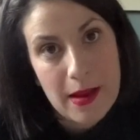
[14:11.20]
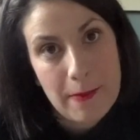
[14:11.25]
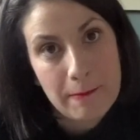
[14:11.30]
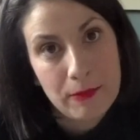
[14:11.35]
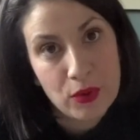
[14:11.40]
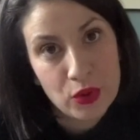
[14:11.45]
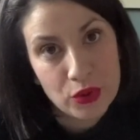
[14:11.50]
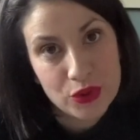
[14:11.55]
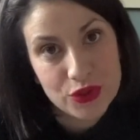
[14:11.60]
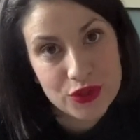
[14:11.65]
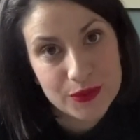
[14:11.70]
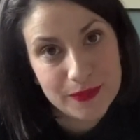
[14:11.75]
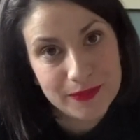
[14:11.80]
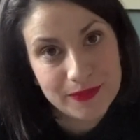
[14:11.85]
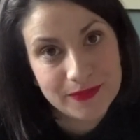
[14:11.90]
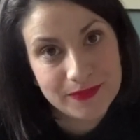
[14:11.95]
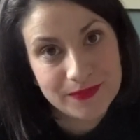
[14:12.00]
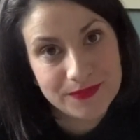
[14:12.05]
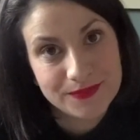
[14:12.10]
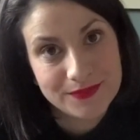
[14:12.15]
but
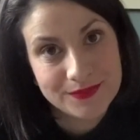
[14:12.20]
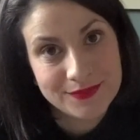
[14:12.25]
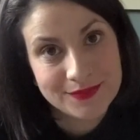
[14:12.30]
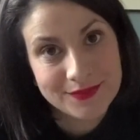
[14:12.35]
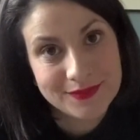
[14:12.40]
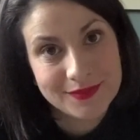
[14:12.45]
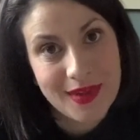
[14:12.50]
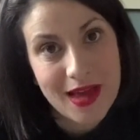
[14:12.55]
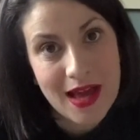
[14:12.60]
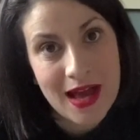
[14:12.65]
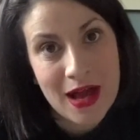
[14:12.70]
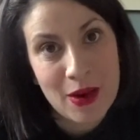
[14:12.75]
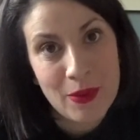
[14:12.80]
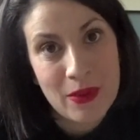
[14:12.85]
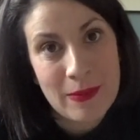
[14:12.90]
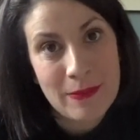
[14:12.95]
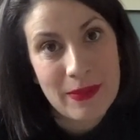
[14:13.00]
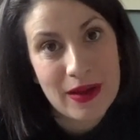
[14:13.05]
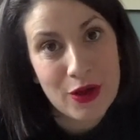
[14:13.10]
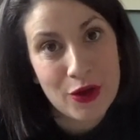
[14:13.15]
I
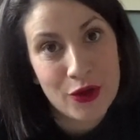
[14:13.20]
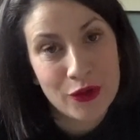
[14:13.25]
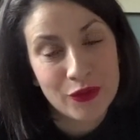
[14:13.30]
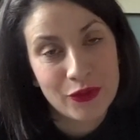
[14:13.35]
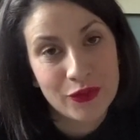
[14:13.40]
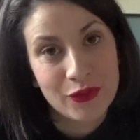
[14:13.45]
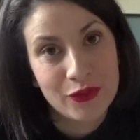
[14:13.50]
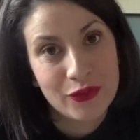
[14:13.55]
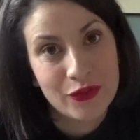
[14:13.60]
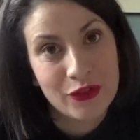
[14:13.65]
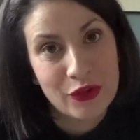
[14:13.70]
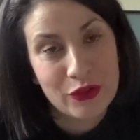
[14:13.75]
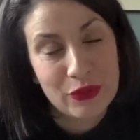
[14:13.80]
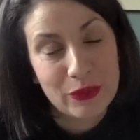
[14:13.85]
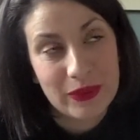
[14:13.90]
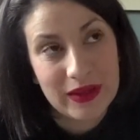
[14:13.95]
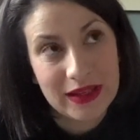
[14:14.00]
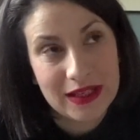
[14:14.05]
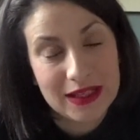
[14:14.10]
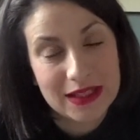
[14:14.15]
went back on the other
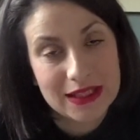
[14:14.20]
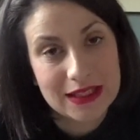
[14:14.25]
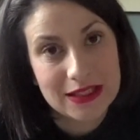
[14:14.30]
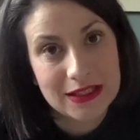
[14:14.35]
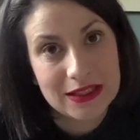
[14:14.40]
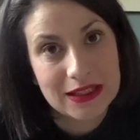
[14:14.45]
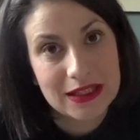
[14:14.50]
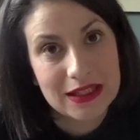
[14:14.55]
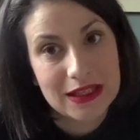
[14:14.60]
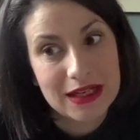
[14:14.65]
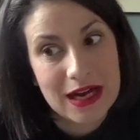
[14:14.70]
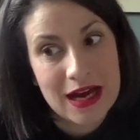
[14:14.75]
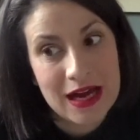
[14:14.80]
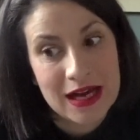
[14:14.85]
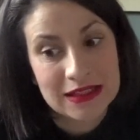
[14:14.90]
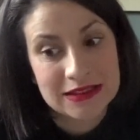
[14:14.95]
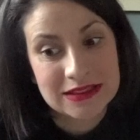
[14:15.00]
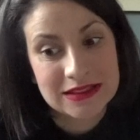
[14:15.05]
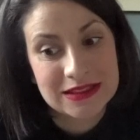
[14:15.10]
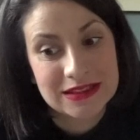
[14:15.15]
week
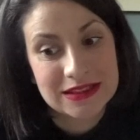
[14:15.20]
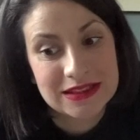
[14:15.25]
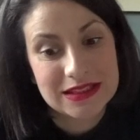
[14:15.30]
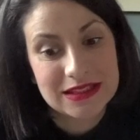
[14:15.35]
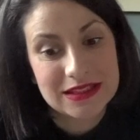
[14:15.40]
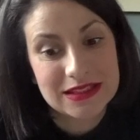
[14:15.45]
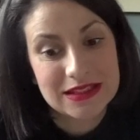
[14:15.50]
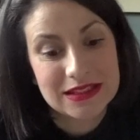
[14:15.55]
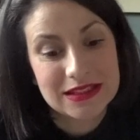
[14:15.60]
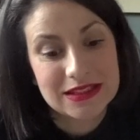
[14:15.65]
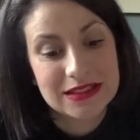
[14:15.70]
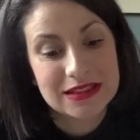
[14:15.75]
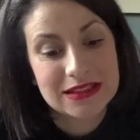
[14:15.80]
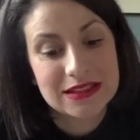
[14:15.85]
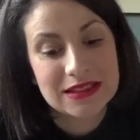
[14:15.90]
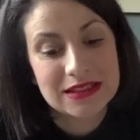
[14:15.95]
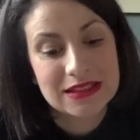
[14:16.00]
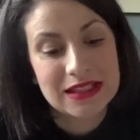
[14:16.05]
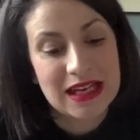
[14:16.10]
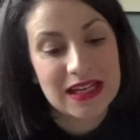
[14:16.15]
and
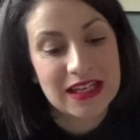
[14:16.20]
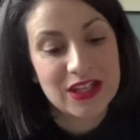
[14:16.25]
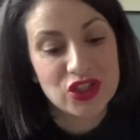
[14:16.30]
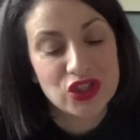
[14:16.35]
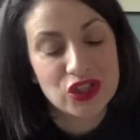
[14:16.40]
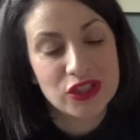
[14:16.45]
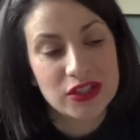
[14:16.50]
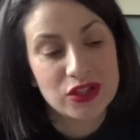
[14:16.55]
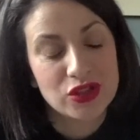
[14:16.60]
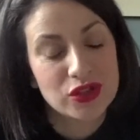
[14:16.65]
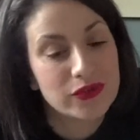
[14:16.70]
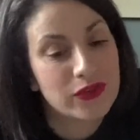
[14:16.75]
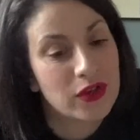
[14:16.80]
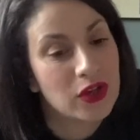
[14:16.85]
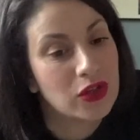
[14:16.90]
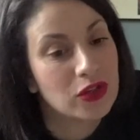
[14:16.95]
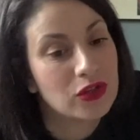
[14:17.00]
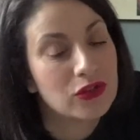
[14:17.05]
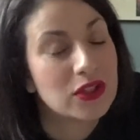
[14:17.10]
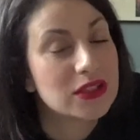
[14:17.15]
I literally just
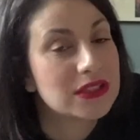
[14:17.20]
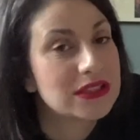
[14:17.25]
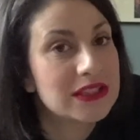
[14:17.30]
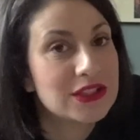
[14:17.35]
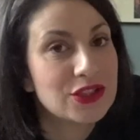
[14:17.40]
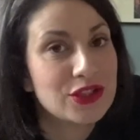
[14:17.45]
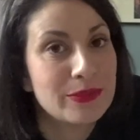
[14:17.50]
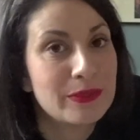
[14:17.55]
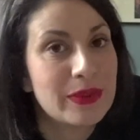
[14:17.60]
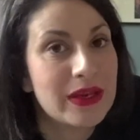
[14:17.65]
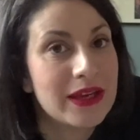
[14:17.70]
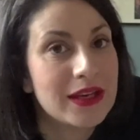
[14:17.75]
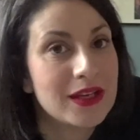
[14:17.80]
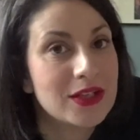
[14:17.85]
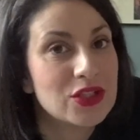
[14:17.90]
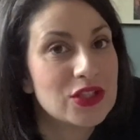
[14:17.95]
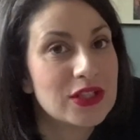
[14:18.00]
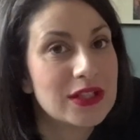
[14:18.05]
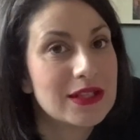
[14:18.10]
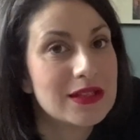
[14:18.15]
follow cross stitching
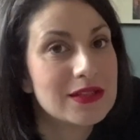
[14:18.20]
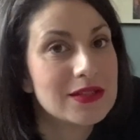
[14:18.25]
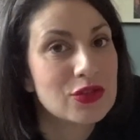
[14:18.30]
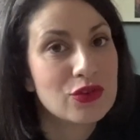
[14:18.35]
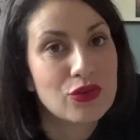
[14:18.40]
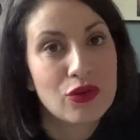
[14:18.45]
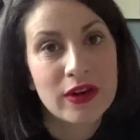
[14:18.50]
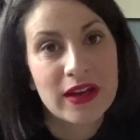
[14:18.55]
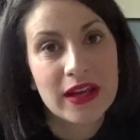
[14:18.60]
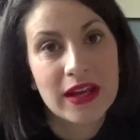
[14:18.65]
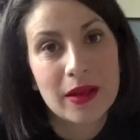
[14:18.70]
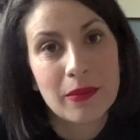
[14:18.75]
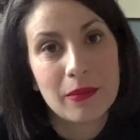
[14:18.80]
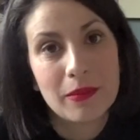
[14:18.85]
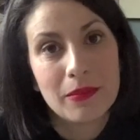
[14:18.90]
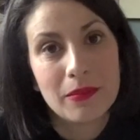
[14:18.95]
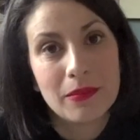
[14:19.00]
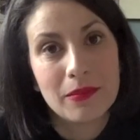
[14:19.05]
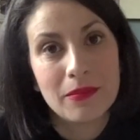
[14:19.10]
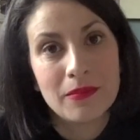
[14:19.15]
pages, cricket
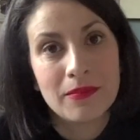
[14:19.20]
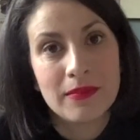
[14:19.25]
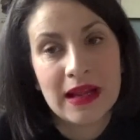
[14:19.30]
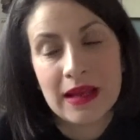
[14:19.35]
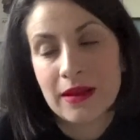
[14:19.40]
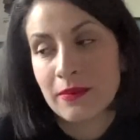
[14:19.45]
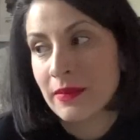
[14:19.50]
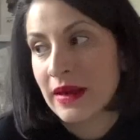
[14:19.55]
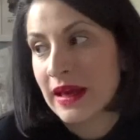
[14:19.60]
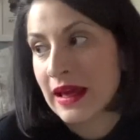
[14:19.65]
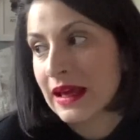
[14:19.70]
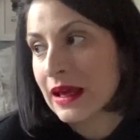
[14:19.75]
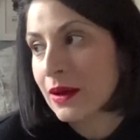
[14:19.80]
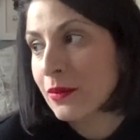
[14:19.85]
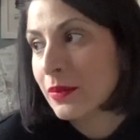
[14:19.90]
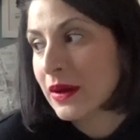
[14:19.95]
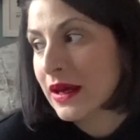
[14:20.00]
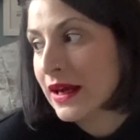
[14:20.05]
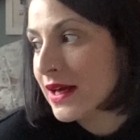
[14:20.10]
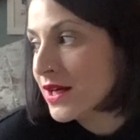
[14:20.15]
like
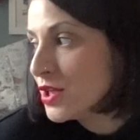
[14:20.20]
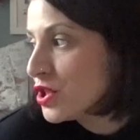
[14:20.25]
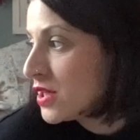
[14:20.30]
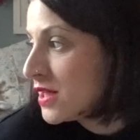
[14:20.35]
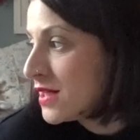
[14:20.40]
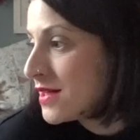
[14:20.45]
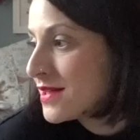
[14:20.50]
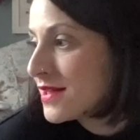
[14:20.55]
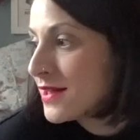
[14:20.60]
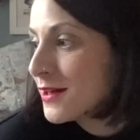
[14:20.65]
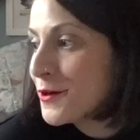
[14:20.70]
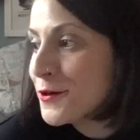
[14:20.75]
making pages,